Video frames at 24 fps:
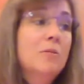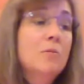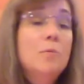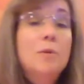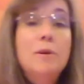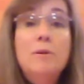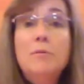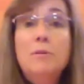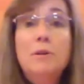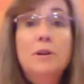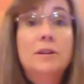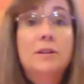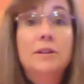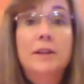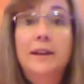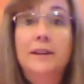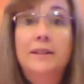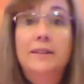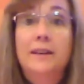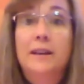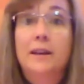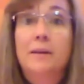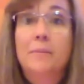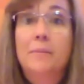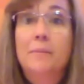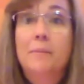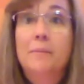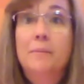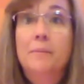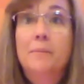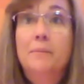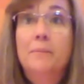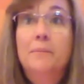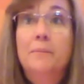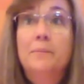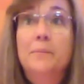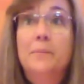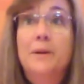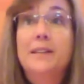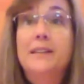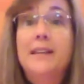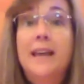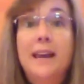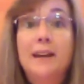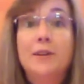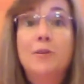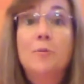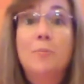We were collecting
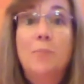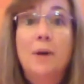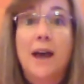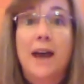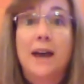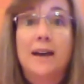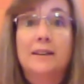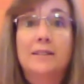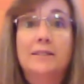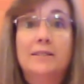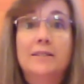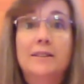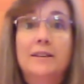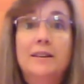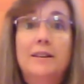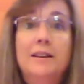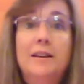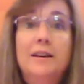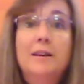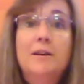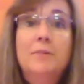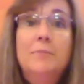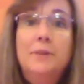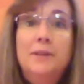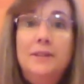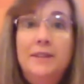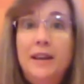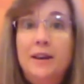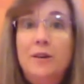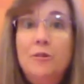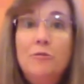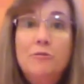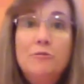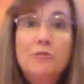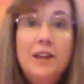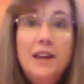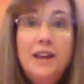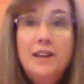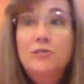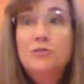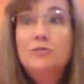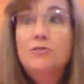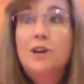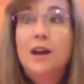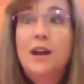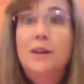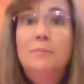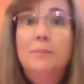potato packs, potato flakes,
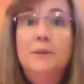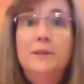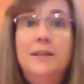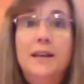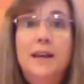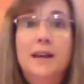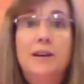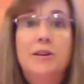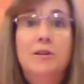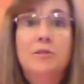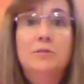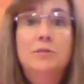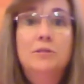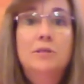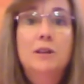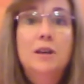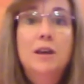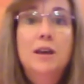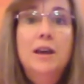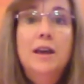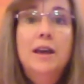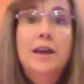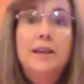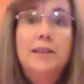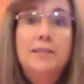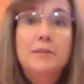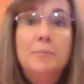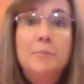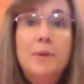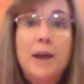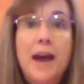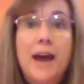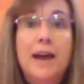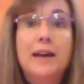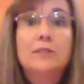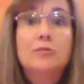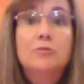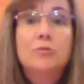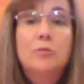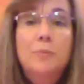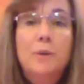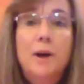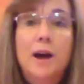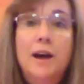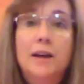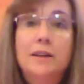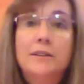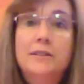dried potatoes, and the packs or
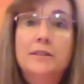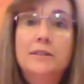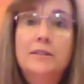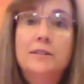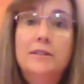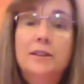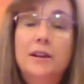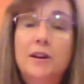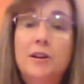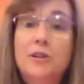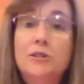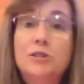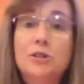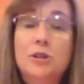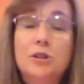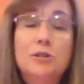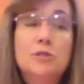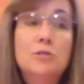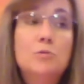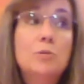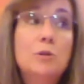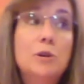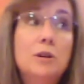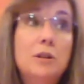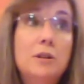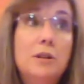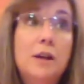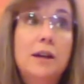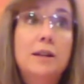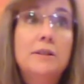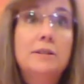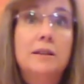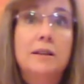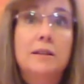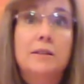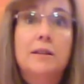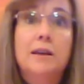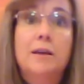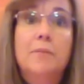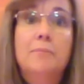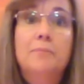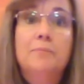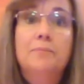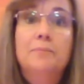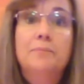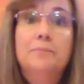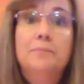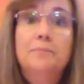boxes at our church were collecting them.
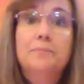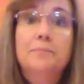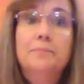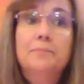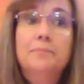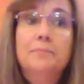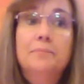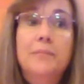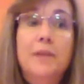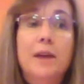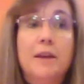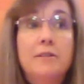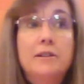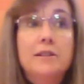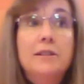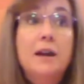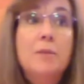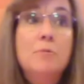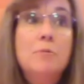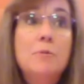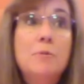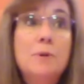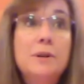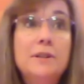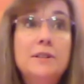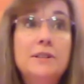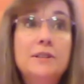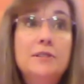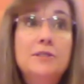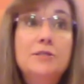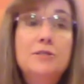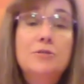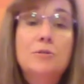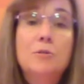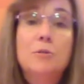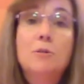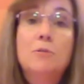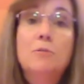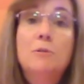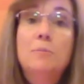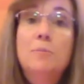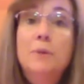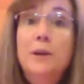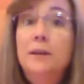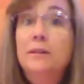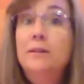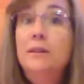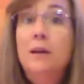Every time we went to the store, we
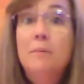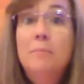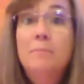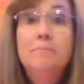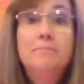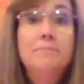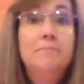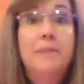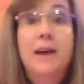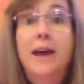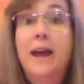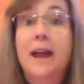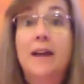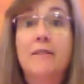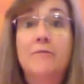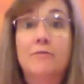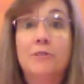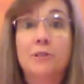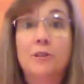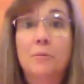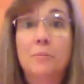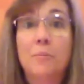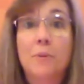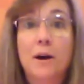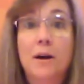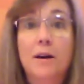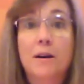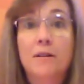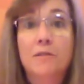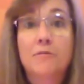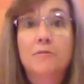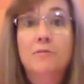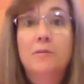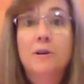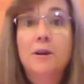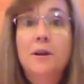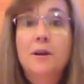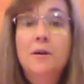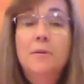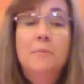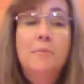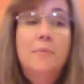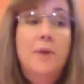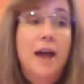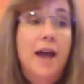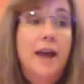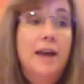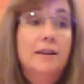picked up a handful of
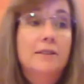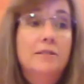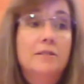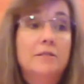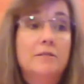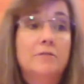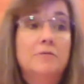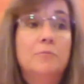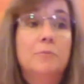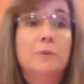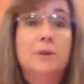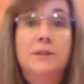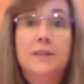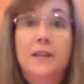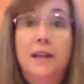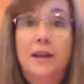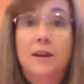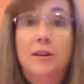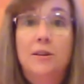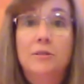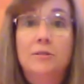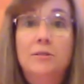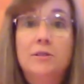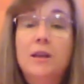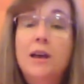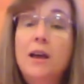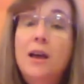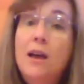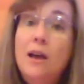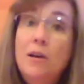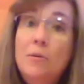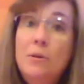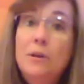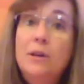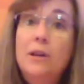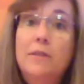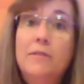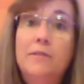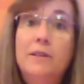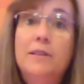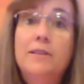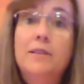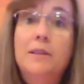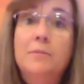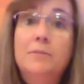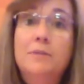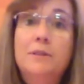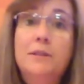bags of potatoes and we're
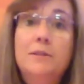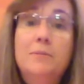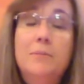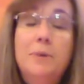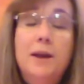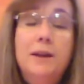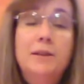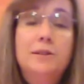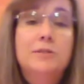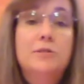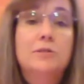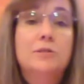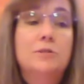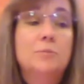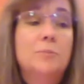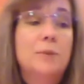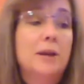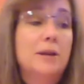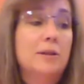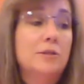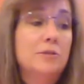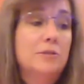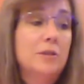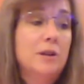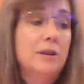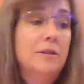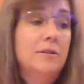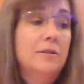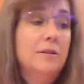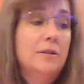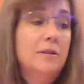giving them to the pastor's pantry.